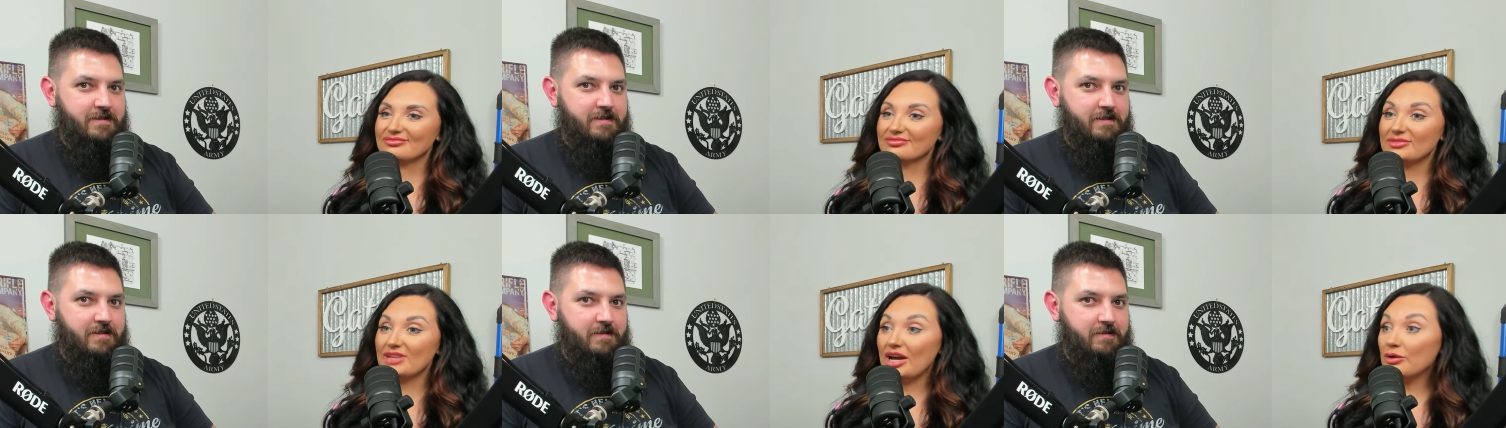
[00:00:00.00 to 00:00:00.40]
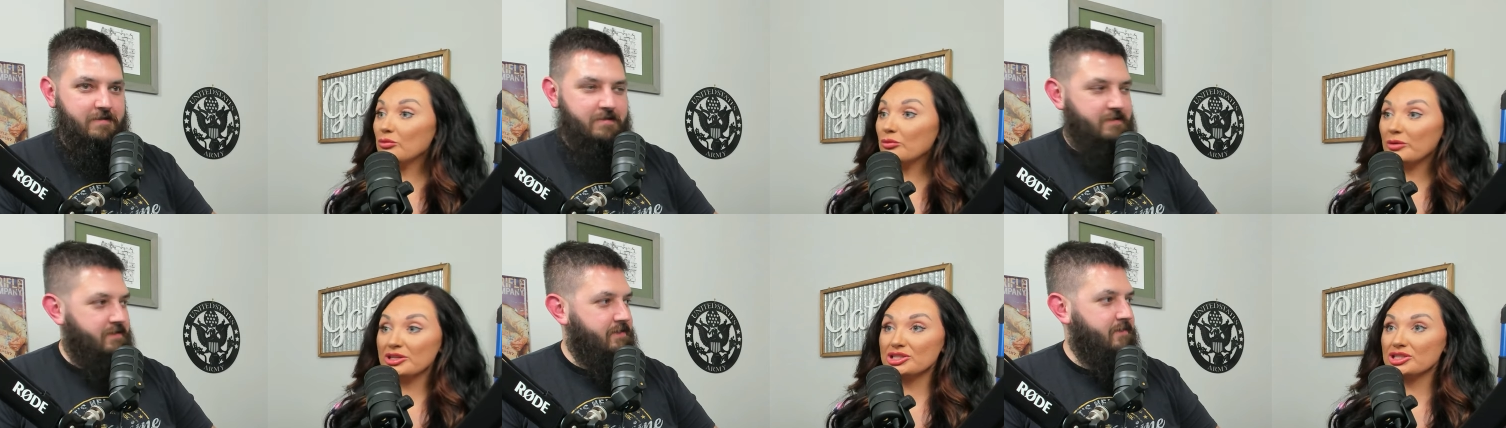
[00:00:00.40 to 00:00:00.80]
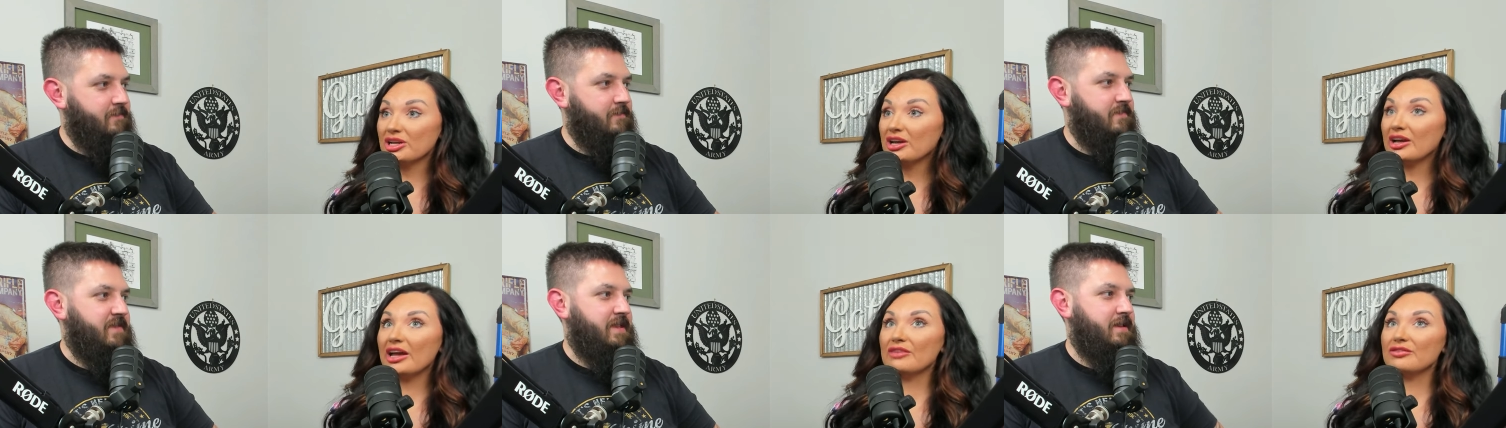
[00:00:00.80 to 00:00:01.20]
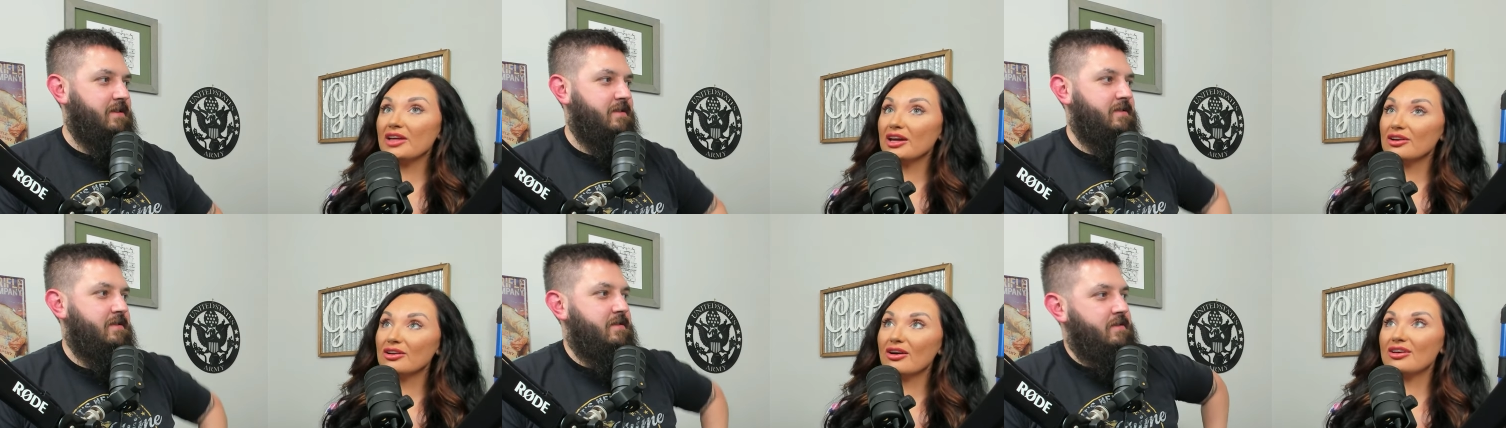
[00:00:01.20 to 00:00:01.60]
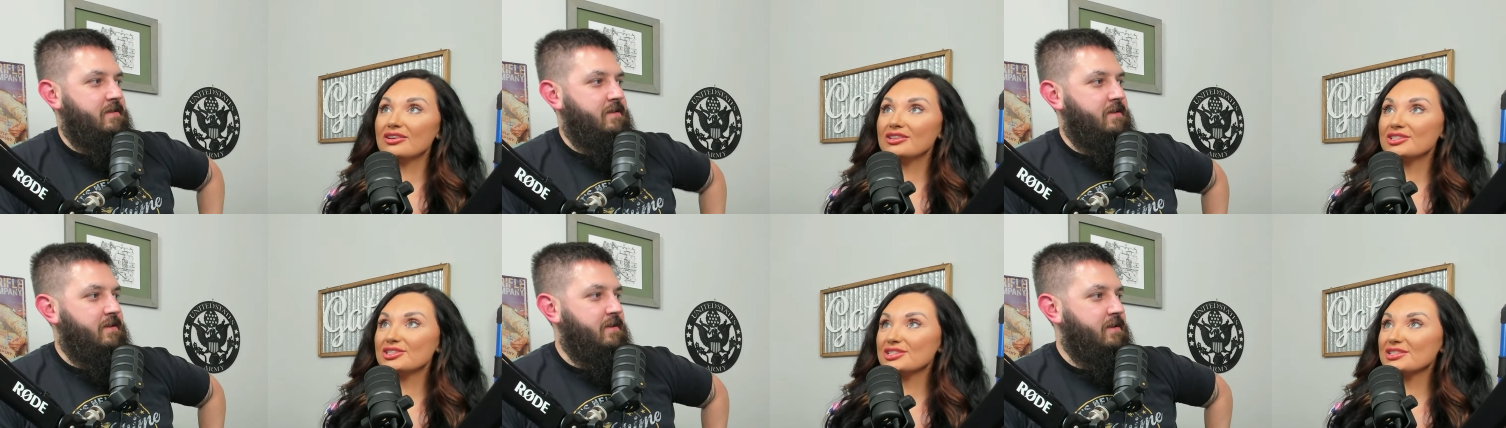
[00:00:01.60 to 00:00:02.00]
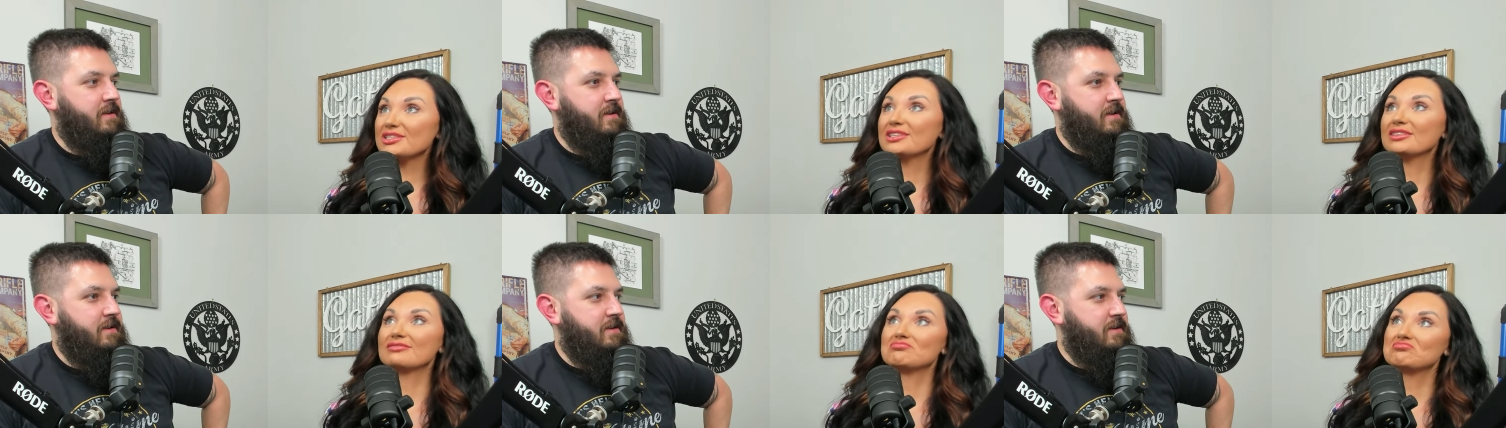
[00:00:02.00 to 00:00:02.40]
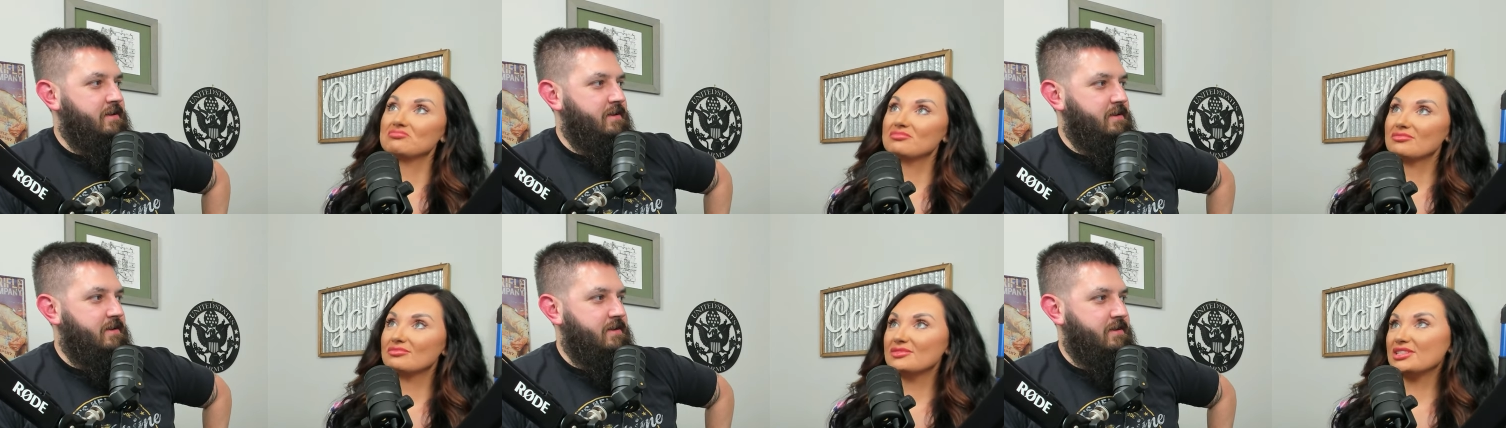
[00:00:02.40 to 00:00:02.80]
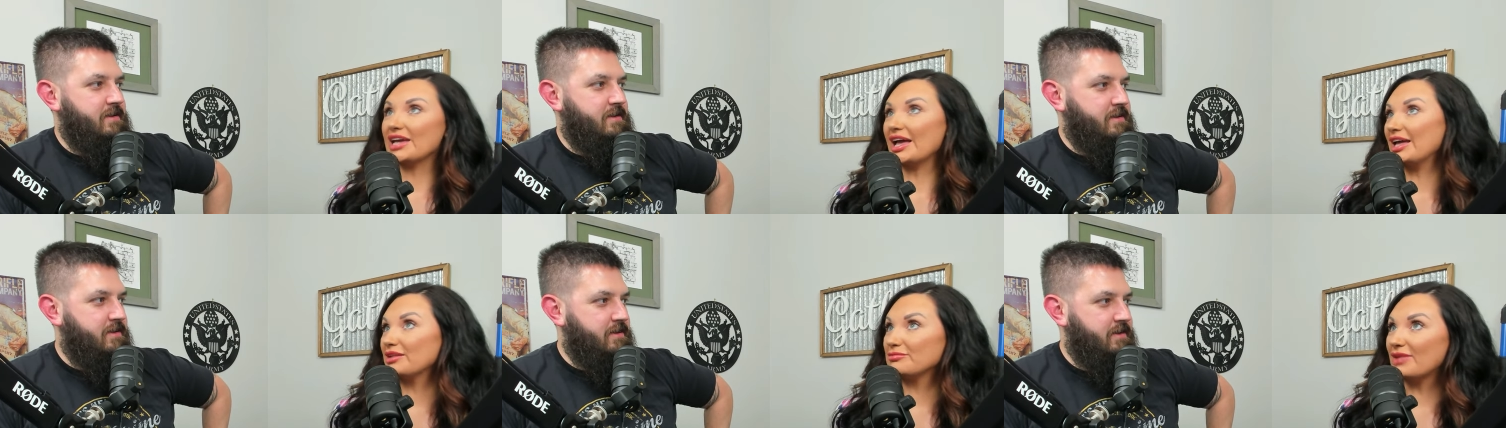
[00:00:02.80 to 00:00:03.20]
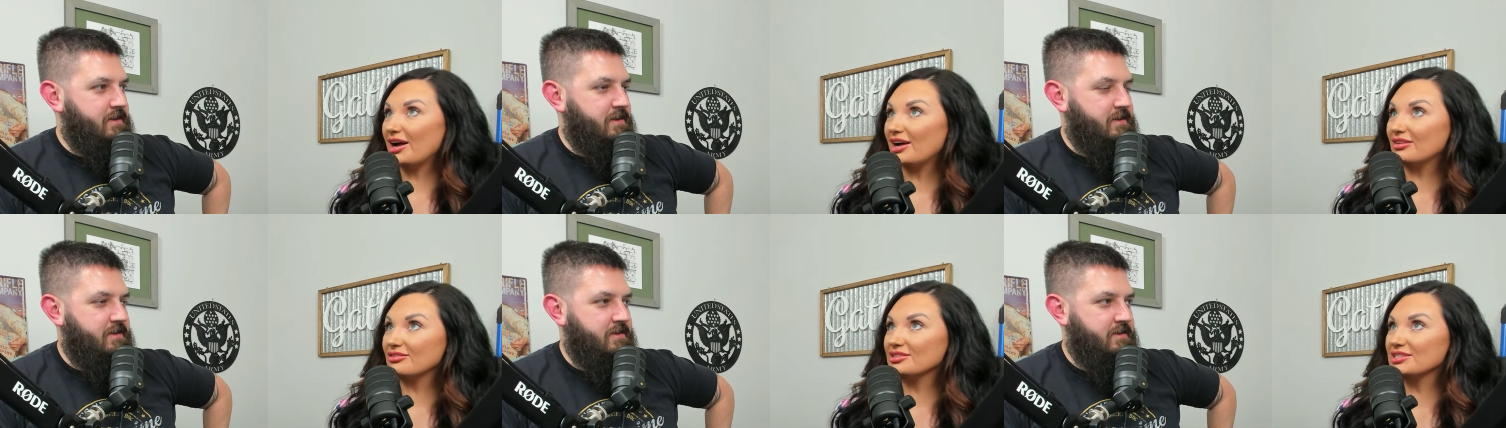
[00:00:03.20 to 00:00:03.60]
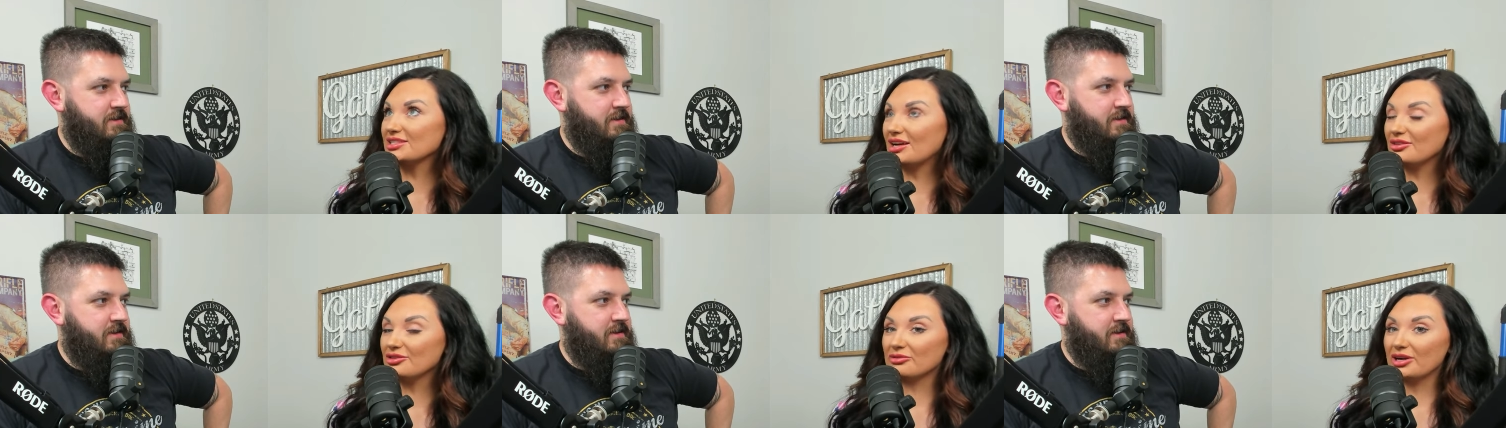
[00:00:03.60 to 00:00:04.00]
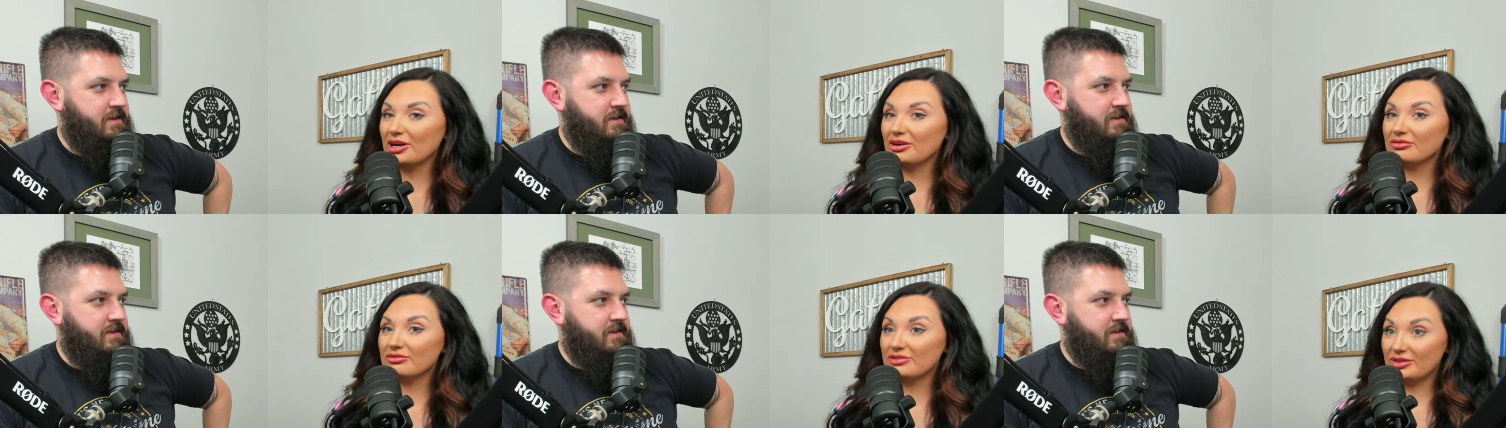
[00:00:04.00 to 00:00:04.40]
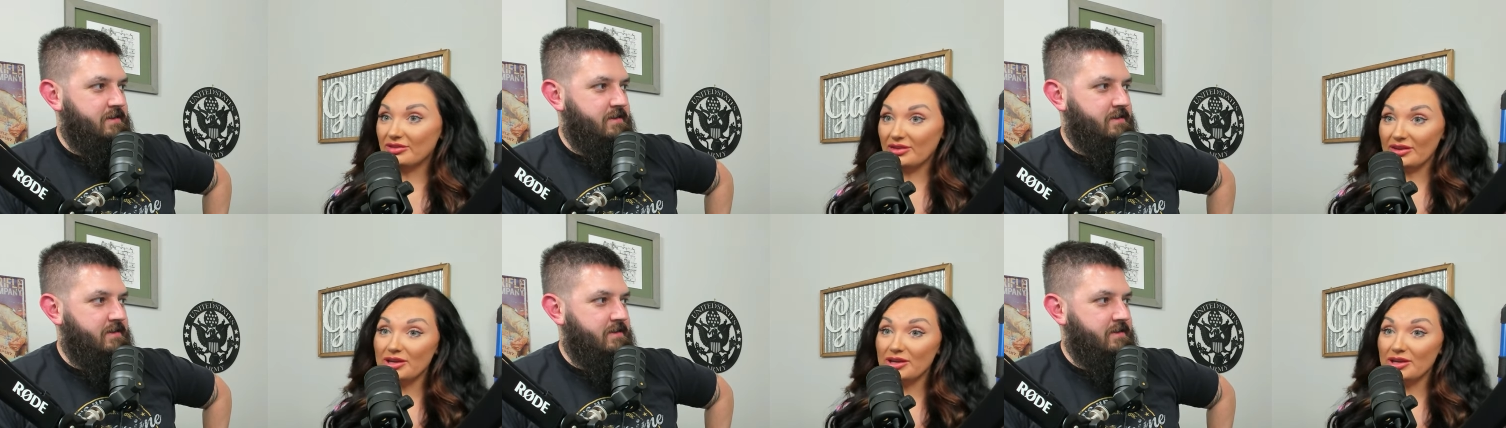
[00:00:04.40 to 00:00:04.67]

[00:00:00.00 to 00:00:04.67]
Speaker 1: At which, if they had gone just 10 miles down the road, it was